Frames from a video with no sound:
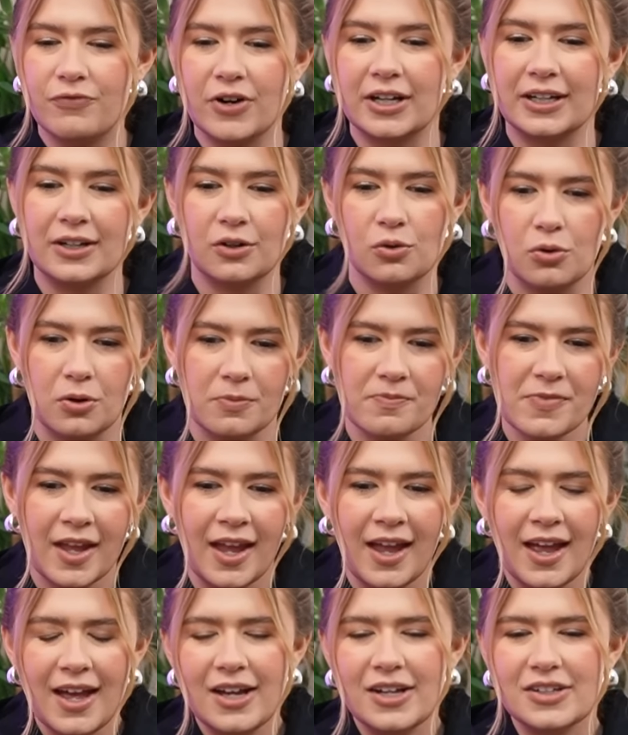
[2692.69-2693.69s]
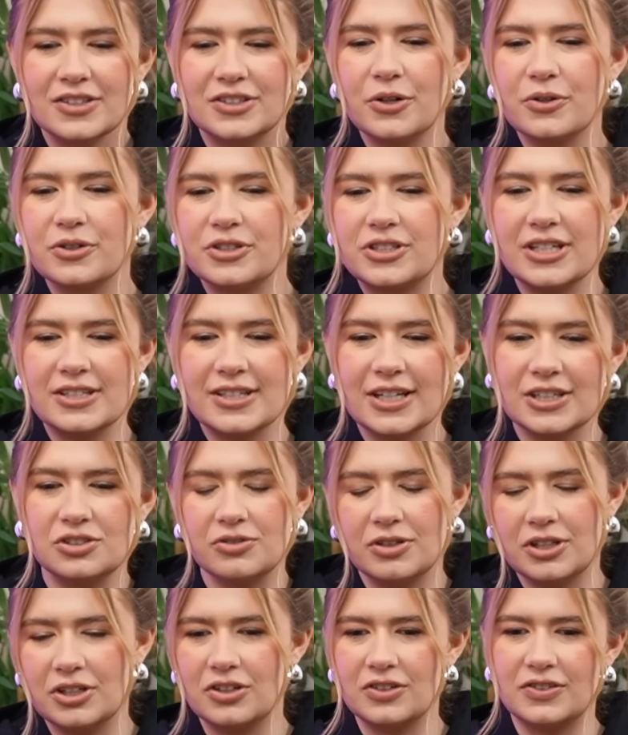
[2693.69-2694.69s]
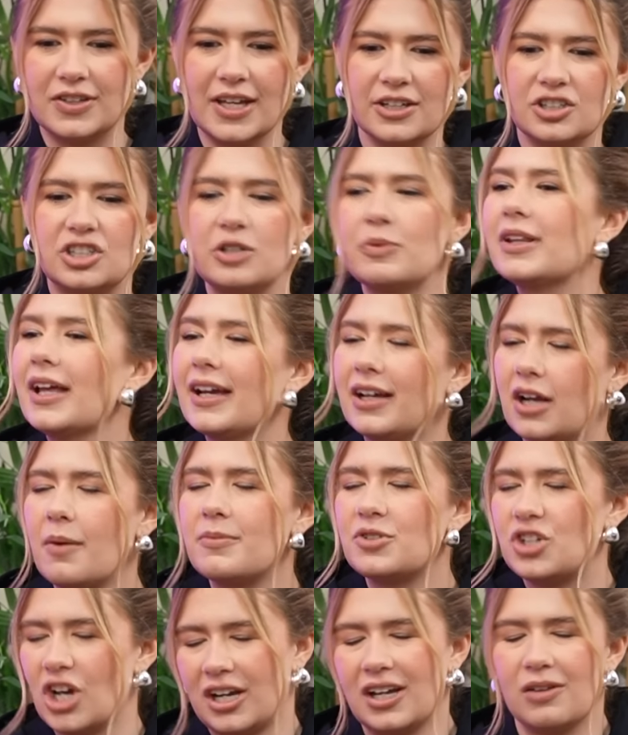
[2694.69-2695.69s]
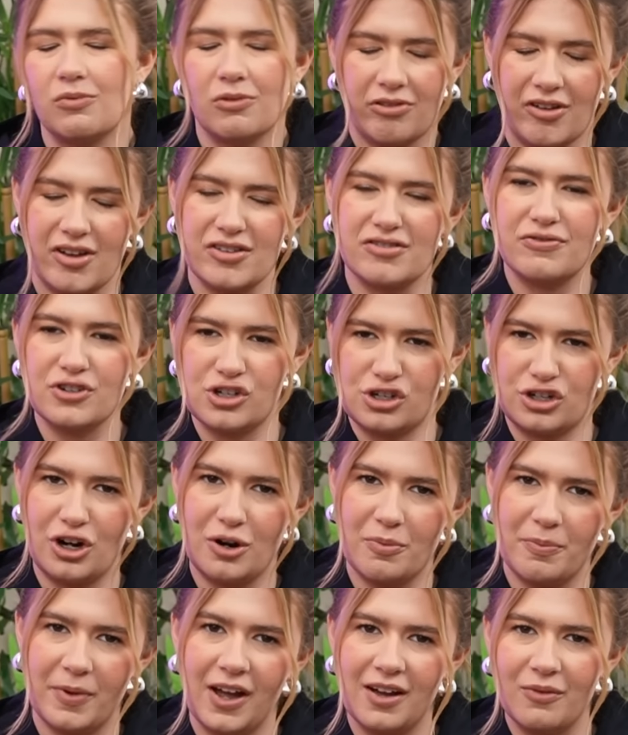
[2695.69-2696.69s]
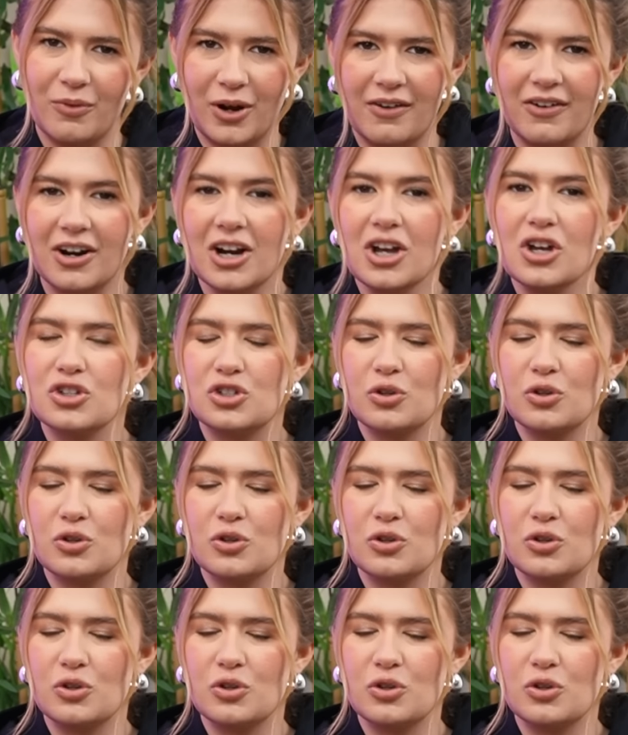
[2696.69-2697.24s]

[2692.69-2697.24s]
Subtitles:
so fucking cool. So she's like doing her thing. She would like come check in with us for sure, but whatever.